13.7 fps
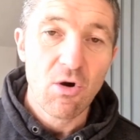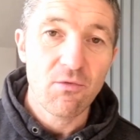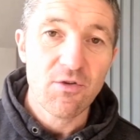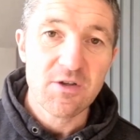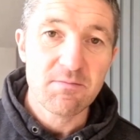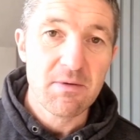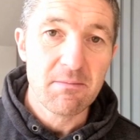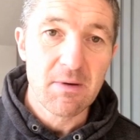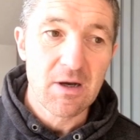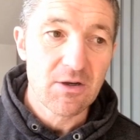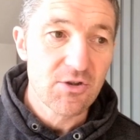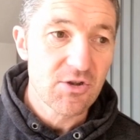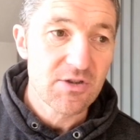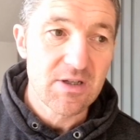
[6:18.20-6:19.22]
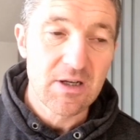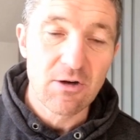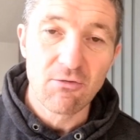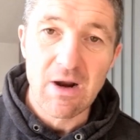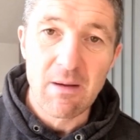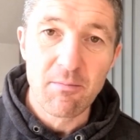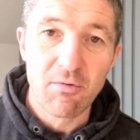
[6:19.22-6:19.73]
obvious bin bags, just stick a
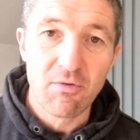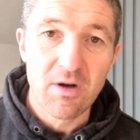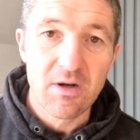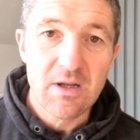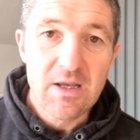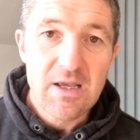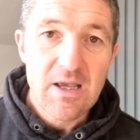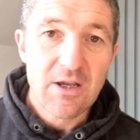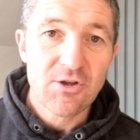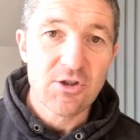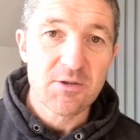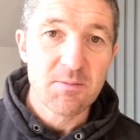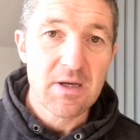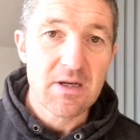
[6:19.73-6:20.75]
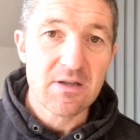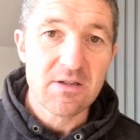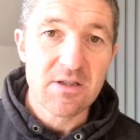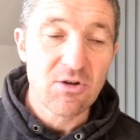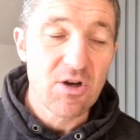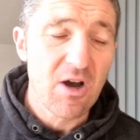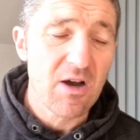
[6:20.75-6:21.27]
wrapper in. It just means
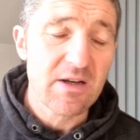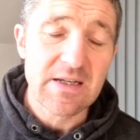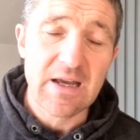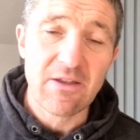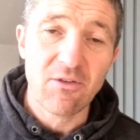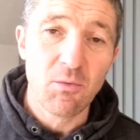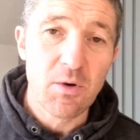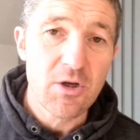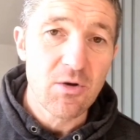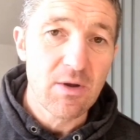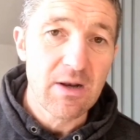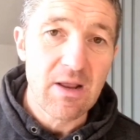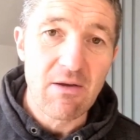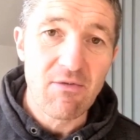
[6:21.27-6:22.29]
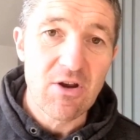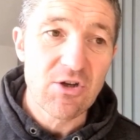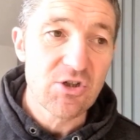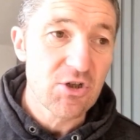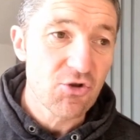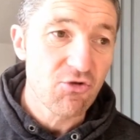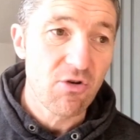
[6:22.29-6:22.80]
you're cutting down that when you in,
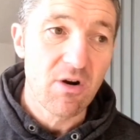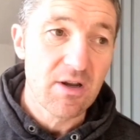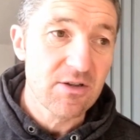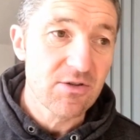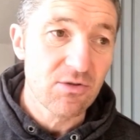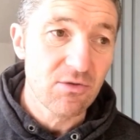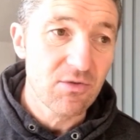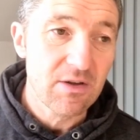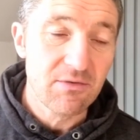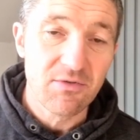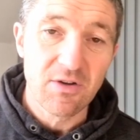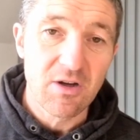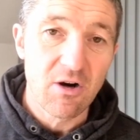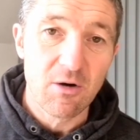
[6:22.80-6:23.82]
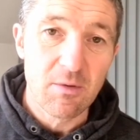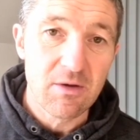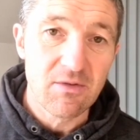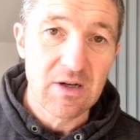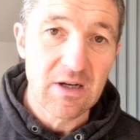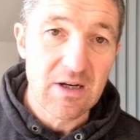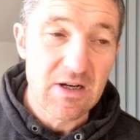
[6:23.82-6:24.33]
eventually try and sort of give the car a bit of
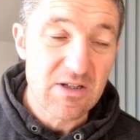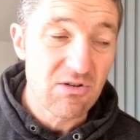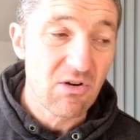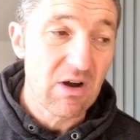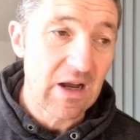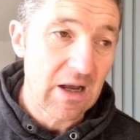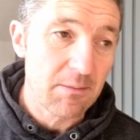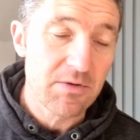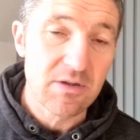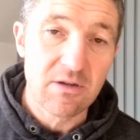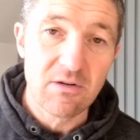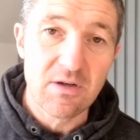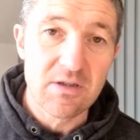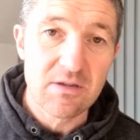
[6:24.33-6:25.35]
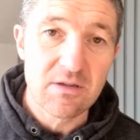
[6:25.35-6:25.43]
a clean, it's not absolutely